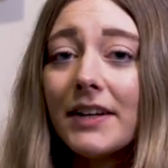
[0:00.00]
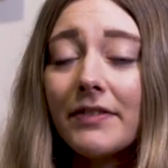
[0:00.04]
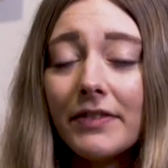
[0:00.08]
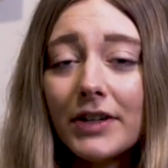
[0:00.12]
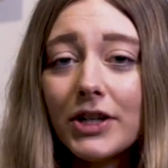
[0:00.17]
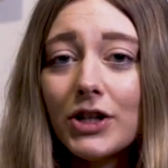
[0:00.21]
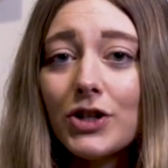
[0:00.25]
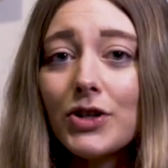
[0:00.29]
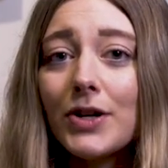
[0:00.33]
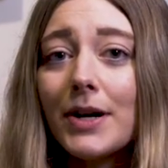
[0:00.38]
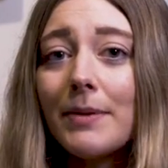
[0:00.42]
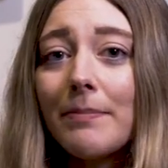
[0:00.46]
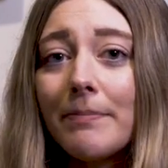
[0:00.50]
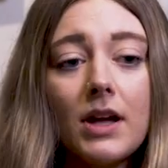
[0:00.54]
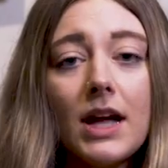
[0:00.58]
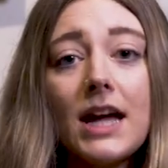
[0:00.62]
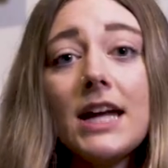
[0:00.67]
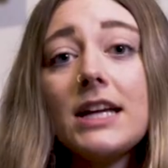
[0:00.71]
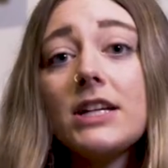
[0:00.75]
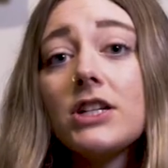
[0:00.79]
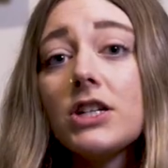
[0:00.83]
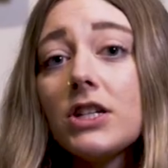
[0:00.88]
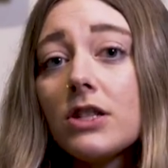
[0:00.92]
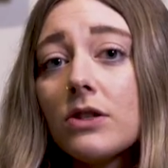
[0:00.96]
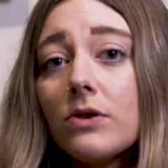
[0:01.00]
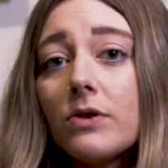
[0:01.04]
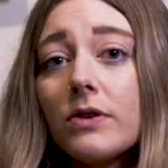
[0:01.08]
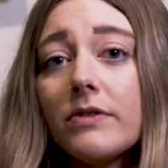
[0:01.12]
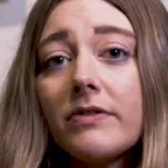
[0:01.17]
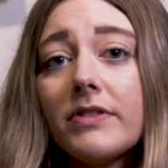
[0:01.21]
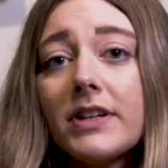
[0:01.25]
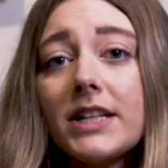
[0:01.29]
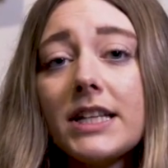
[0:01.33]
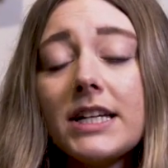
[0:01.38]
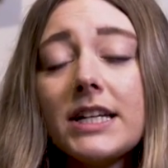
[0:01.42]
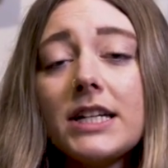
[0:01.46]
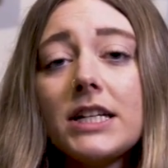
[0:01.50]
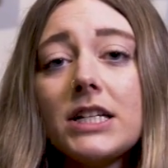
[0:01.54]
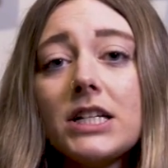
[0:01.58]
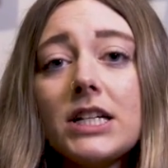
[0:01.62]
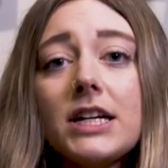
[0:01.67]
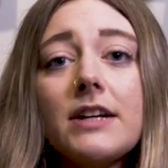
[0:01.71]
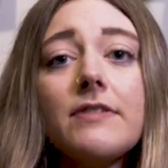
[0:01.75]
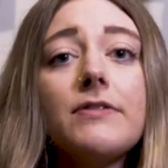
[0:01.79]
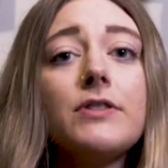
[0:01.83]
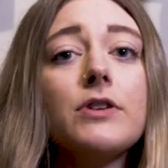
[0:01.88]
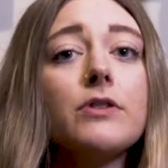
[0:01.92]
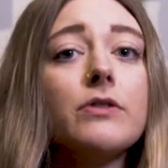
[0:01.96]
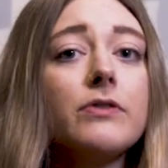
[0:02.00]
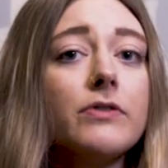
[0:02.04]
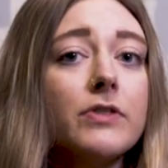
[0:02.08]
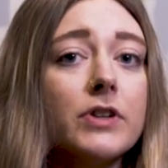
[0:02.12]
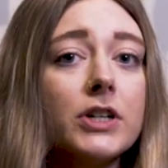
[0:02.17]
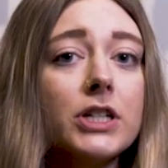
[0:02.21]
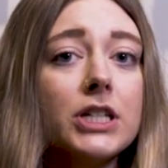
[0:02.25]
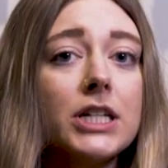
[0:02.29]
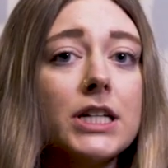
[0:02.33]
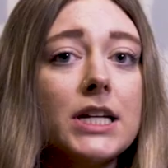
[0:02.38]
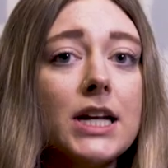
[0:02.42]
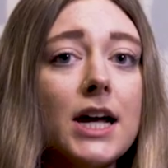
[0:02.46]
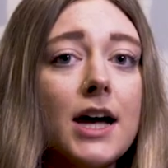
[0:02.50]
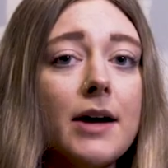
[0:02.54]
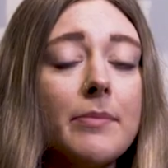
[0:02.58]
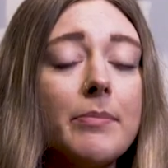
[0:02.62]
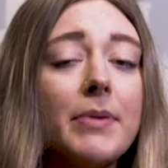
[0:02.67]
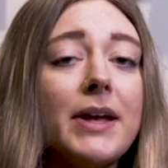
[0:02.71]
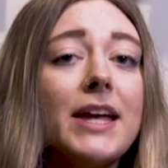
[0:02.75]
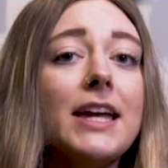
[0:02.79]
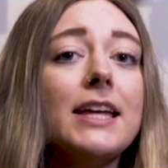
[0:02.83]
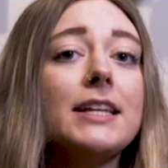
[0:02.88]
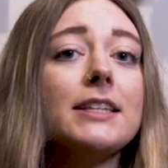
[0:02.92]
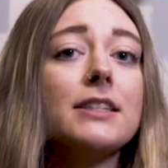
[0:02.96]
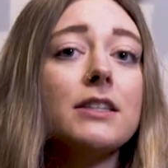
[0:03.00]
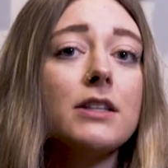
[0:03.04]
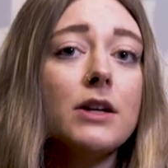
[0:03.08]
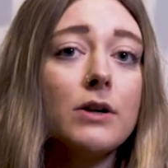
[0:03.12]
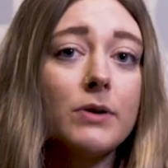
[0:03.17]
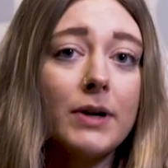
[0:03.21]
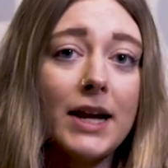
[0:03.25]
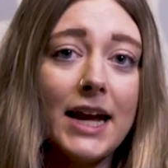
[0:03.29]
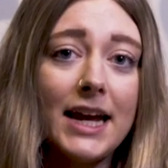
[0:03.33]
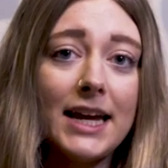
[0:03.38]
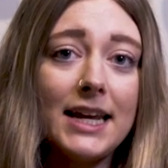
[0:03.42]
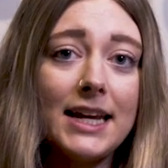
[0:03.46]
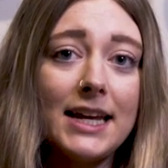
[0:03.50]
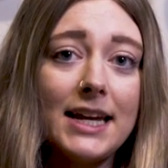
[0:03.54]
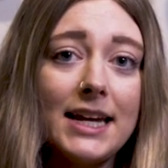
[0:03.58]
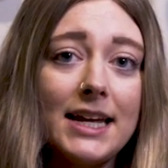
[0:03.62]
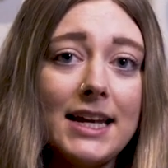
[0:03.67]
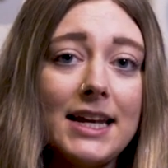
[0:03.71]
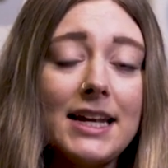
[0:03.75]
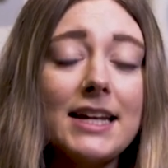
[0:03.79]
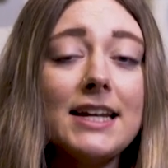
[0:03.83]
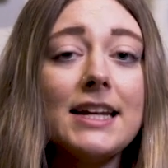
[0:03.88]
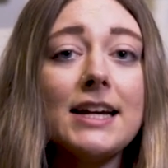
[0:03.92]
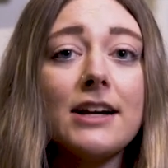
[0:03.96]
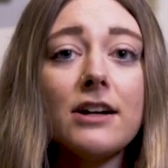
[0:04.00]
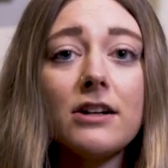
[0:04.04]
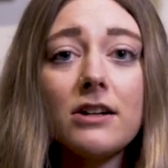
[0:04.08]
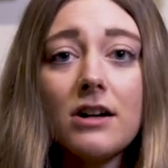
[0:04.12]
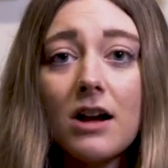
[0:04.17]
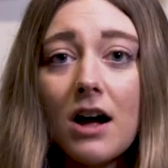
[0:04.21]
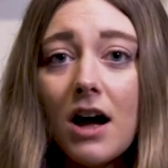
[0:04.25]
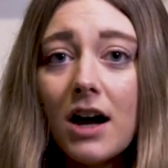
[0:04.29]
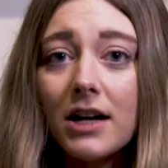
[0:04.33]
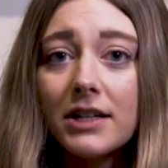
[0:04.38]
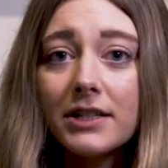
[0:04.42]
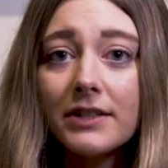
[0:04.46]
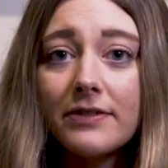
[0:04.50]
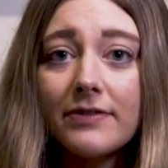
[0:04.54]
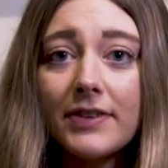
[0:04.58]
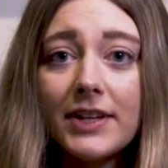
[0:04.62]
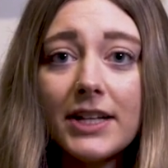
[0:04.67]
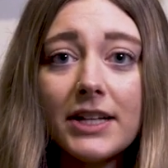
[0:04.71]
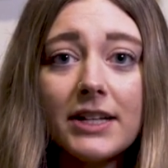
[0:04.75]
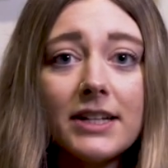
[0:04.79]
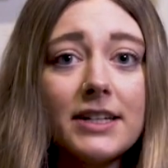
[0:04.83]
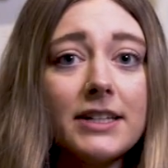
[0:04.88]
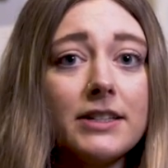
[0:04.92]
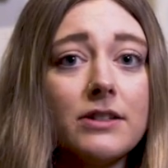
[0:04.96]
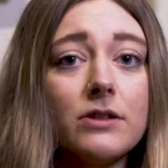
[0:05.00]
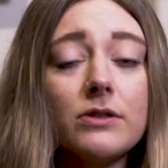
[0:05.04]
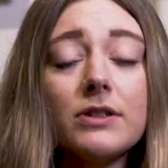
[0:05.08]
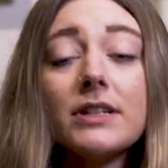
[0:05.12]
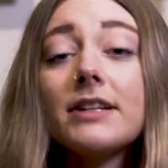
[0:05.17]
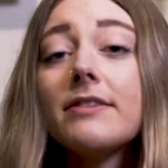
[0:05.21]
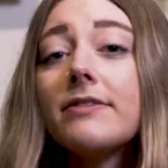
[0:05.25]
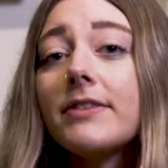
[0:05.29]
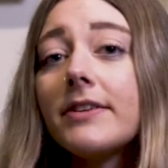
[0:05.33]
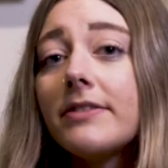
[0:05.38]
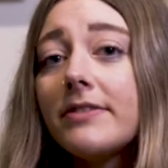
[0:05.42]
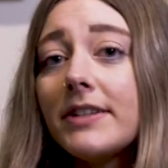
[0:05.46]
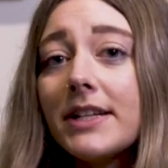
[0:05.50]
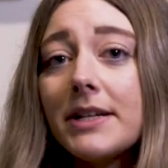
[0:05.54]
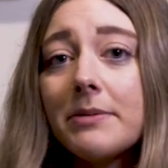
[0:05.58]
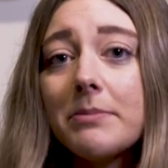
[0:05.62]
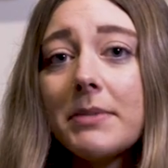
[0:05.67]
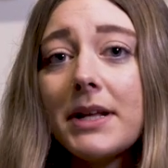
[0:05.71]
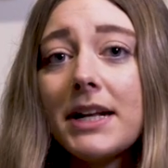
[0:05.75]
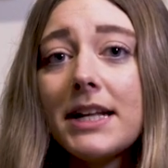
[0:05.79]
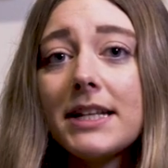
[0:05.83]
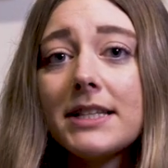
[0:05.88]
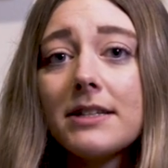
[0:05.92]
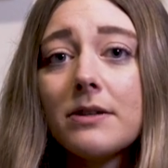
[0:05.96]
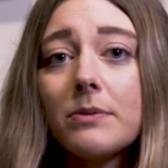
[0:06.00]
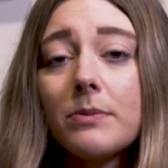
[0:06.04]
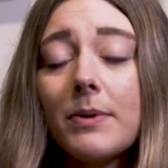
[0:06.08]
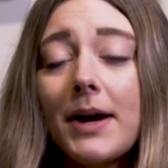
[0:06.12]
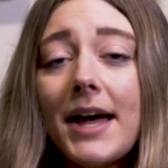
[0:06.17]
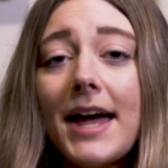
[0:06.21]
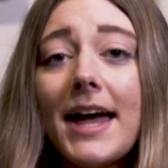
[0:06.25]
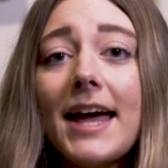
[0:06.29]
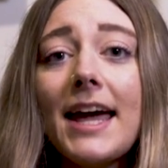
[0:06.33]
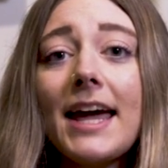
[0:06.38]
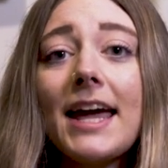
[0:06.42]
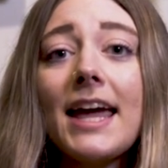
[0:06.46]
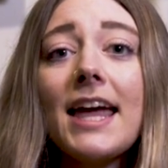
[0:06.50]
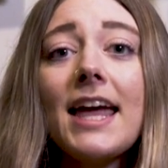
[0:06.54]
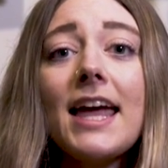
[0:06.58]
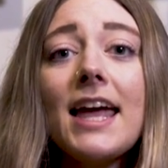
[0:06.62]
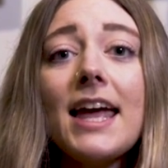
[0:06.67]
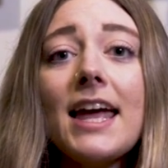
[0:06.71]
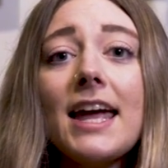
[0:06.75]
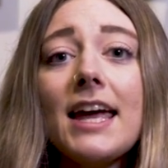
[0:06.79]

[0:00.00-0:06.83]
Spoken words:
of our trip. Ancient Lore Village, if you've looked it up, is located near Knoxville. It's only 15 minutes away.